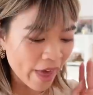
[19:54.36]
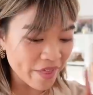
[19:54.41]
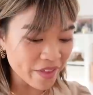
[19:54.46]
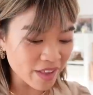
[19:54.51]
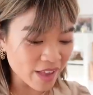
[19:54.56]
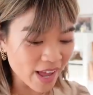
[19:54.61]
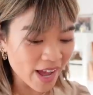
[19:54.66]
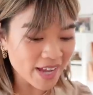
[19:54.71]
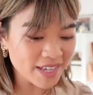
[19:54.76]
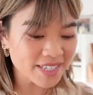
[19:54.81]
And the
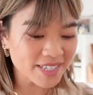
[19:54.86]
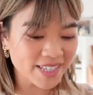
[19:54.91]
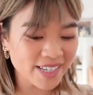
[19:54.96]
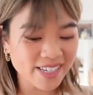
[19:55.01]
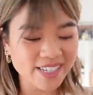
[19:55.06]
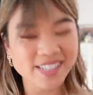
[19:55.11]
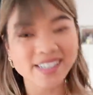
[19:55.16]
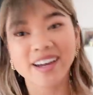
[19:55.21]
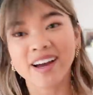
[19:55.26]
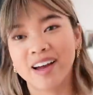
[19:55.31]
last
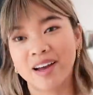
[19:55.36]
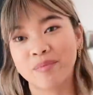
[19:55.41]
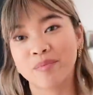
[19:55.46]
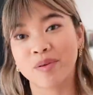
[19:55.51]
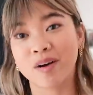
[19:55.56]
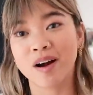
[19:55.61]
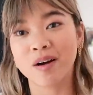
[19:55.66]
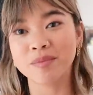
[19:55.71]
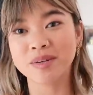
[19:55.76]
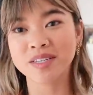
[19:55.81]
thing, I
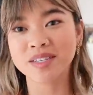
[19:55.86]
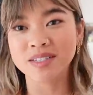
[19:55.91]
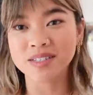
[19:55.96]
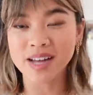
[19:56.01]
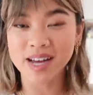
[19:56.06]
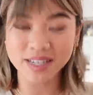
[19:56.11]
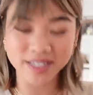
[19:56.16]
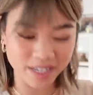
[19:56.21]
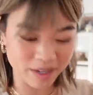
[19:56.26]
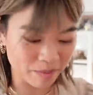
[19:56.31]
promise, the
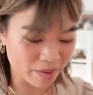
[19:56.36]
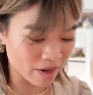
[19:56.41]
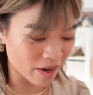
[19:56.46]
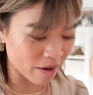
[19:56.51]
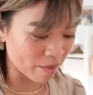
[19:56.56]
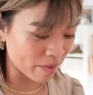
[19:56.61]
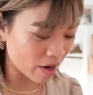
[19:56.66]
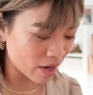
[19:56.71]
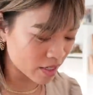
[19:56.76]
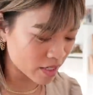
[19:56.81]
last thing I'm
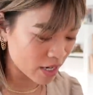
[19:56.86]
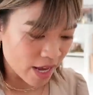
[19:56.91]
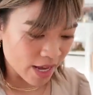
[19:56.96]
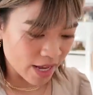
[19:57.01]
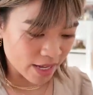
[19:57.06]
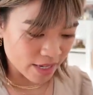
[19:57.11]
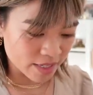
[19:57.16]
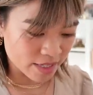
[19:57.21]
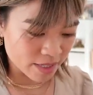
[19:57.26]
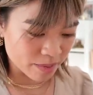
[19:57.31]
gonna unbox
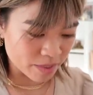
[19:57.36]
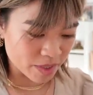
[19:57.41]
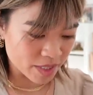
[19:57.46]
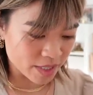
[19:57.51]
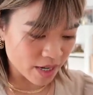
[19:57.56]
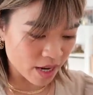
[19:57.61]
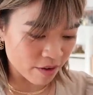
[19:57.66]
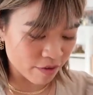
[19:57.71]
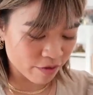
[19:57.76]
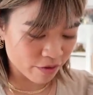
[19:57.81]
is some
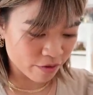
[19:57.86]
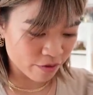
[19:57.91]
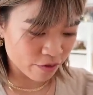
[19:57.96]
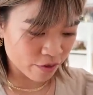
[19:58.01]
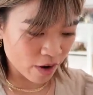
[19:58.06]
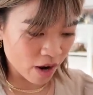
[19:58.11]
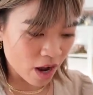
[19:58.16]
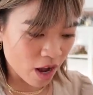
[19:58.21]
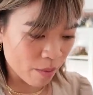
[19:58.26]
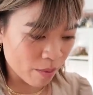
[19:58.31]
stuff
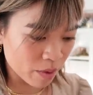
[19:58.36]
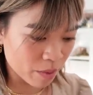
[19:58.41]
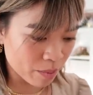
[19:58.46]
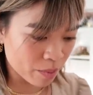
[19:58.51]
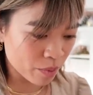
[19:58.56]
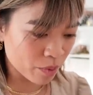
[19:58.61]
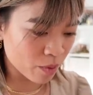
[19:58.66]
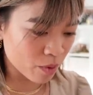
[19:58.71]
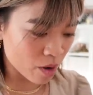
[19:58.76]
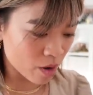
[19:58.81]
from
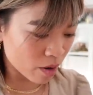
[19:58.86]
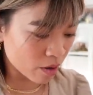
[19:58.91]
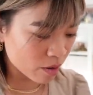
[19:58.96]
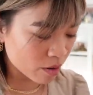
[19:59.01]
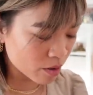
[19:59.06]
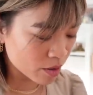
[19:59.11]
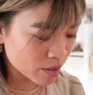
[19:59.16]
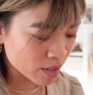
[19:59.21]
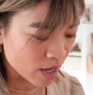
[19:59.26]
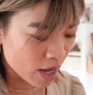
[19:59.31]

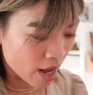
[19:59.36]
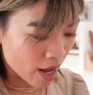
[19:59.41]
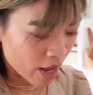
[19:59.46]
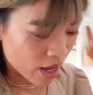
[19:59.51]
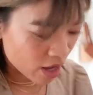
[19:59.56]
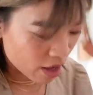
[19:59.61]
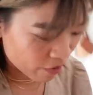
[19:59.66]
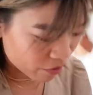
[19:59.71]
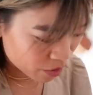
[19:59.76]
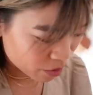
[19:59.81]
Prose.
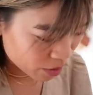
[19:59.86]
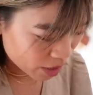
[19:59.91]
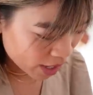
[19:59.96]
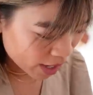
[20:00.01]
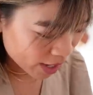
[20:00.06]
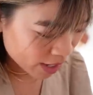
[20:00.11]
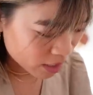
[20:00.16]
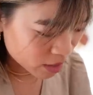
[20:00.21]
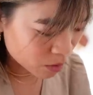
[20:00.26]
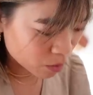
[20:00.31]
If you
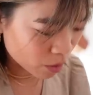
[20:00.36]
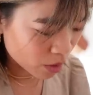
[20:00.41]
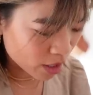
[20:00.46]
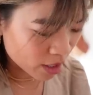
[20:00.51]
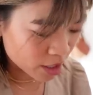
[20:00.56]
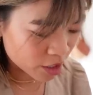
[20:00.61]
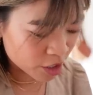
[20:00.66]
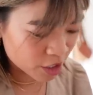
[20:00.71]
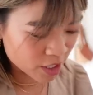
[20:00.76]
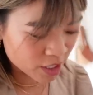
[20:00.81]
guys
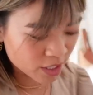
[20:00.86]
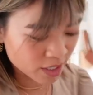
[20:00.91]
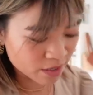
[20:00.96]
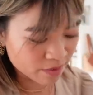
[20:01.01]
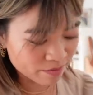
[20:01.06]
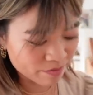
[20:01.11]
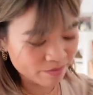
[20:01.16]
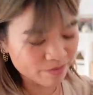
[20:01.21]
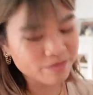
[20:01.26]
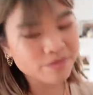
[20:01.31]
watched,
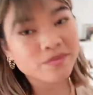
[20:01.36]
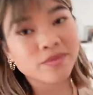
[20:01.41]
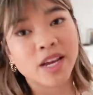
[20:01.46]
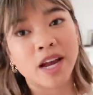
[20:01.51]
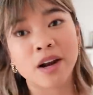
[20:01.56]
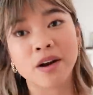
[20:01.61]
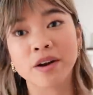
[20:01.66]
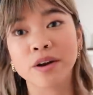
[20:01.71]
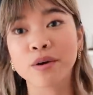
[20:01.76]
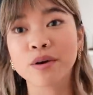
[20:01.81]
I
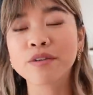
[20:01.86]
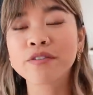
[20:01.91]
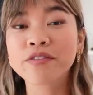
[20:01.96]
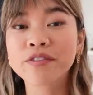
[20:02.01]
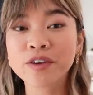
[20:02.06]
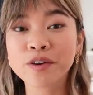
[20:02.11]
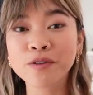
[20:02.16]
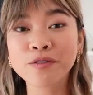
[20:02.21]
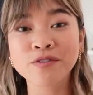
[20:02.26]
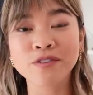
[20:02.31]
don't know, a
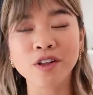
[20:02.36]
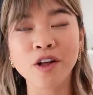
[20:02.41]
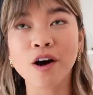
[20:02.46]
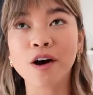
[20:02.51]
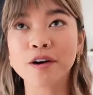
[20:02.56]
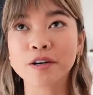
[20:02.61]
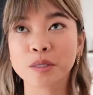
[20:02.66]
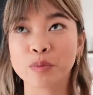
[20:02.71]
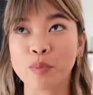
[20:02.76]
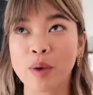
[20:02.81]
few
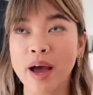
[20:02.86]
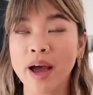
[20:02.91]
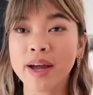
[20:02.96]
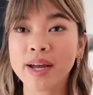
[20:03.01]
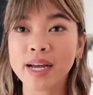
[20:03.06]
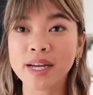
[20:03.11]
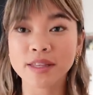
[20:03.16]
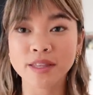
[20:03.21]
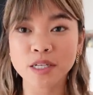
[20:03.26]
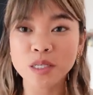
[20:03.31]
vlogs back,
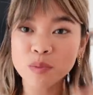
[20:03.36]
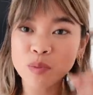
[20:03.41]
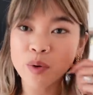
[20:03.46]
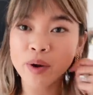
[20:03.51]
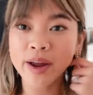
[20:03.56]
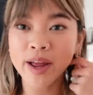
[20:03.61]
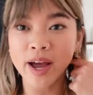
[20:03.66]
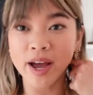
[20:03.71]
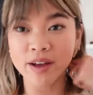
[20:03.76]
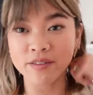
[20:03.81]
at this
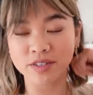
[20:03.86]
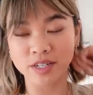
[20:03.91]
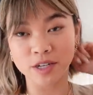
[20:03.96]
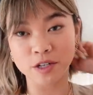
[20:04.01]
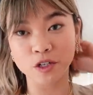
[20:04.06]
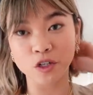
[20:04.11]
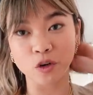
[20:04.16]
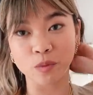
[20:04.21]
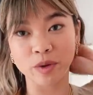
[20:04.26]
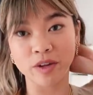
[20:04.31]
point, I've done
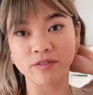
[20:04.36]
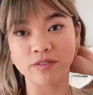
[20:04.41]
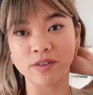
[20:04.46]
so many